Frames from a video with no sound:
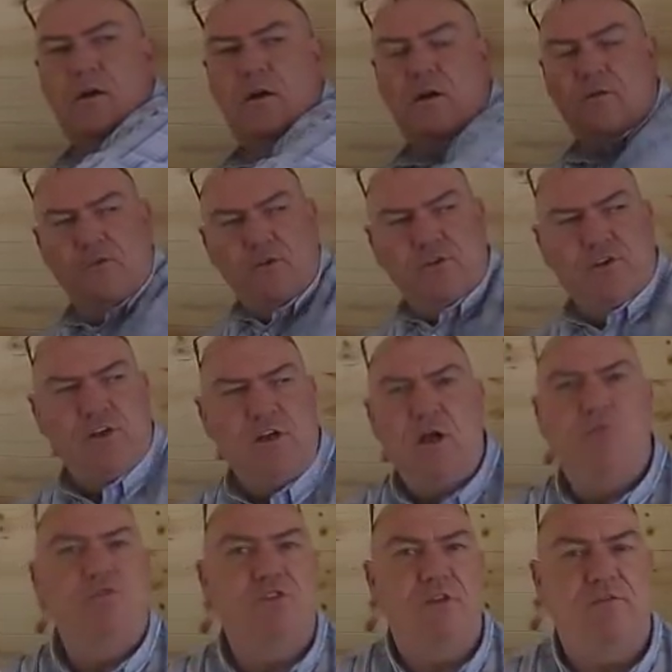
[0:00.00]
I've looked at
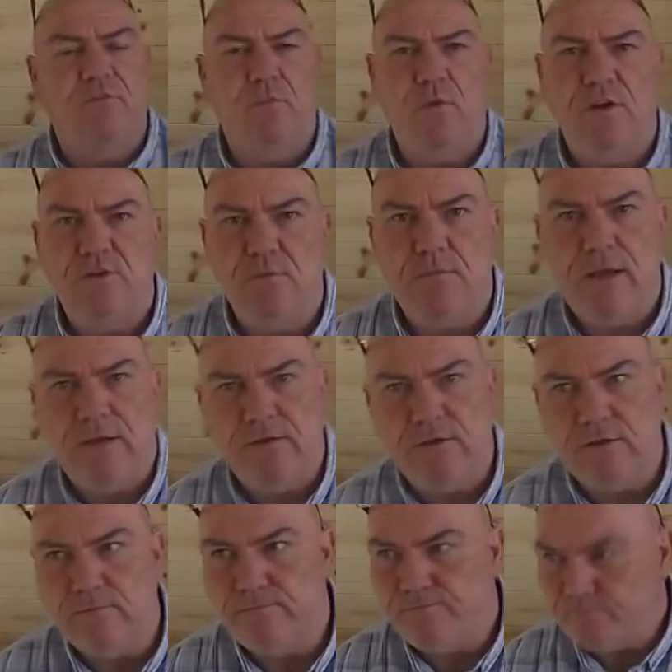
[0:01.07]
loads of different ways of mounting
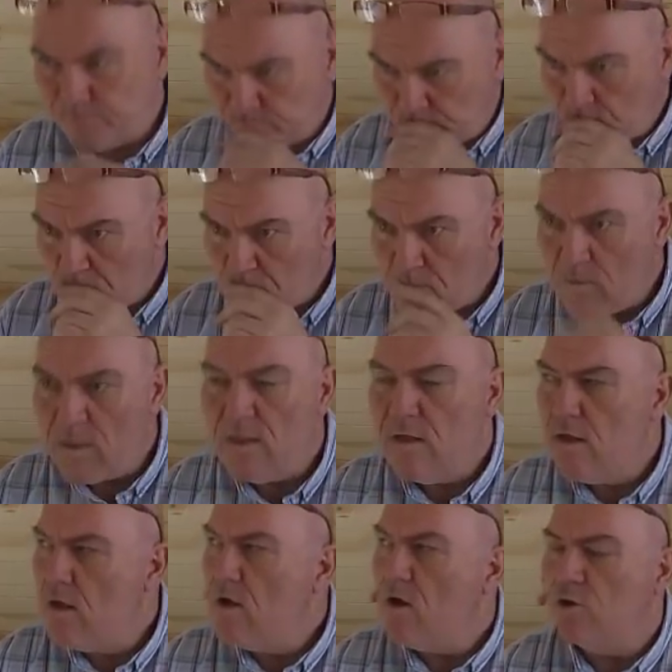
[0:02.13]
them.
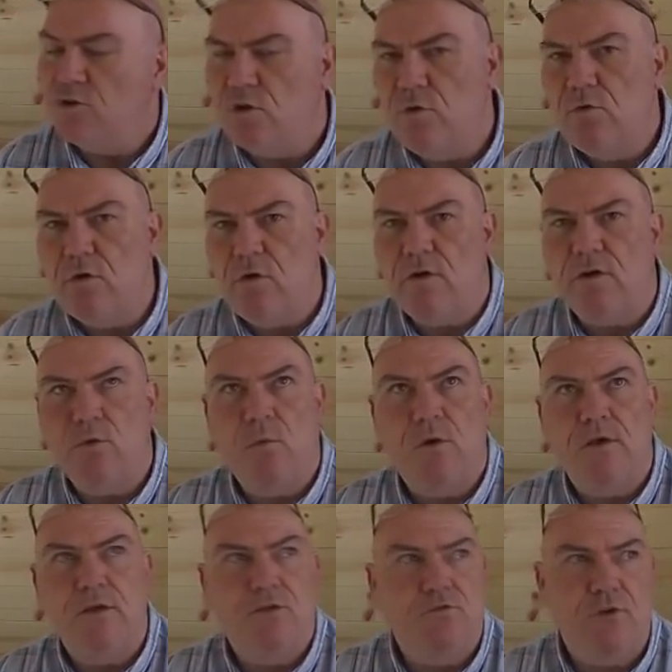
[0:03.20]
I do like the
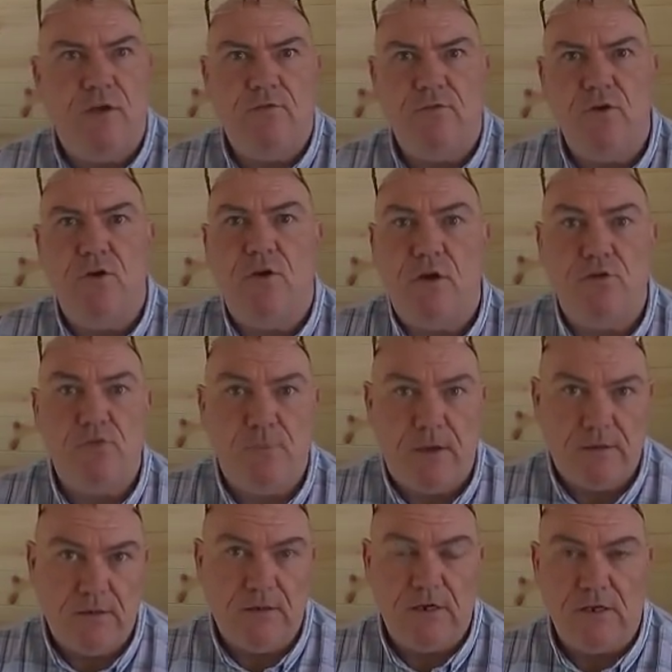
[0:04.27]
way Greg Virgo's
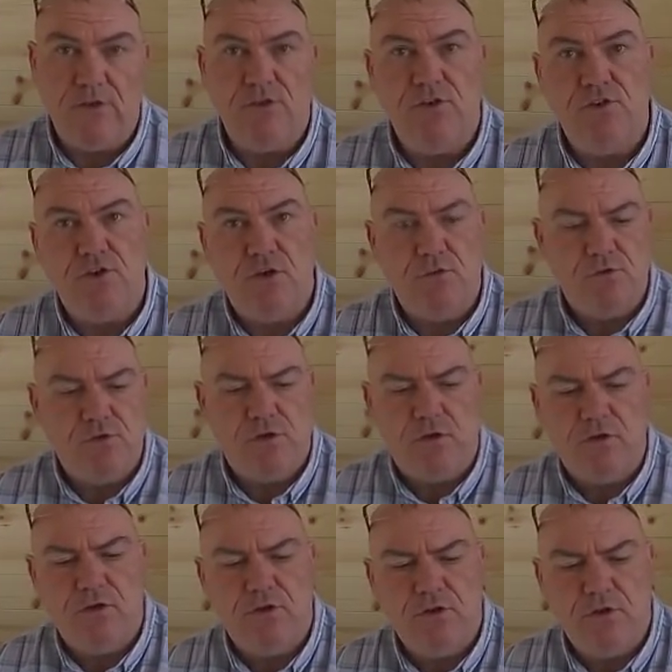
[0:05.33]
mounted is. He's used
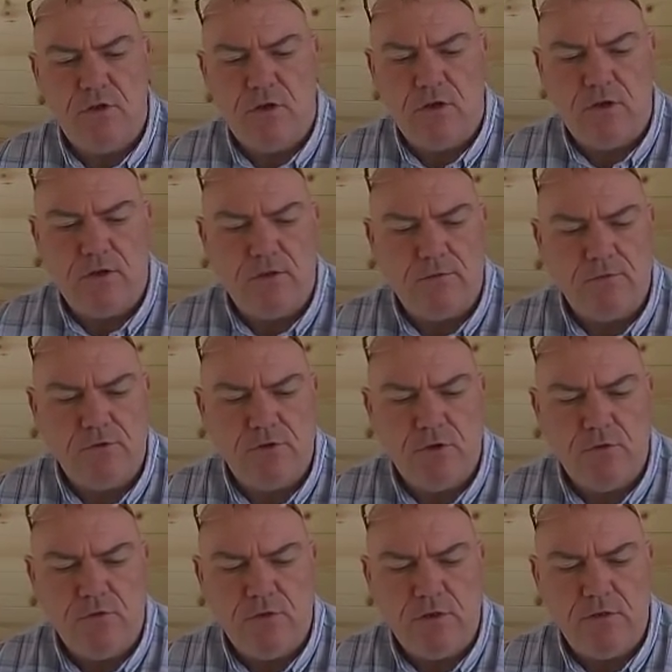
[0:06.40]
like a
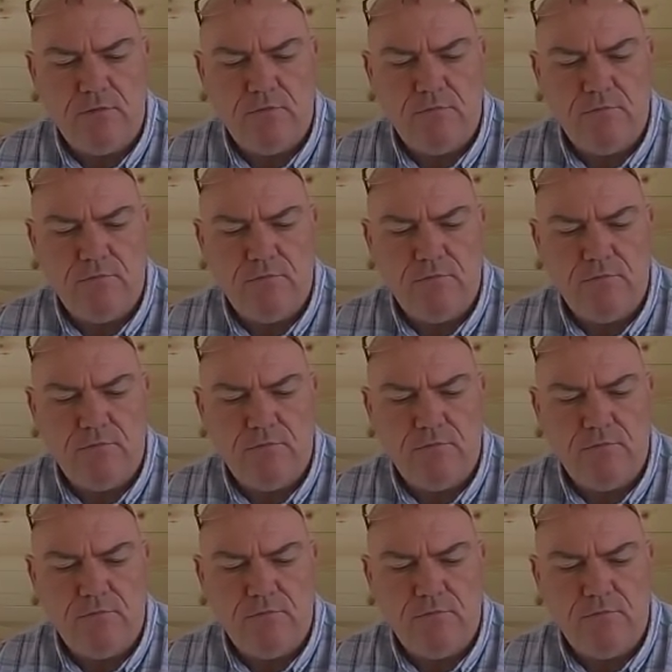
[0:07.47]
uni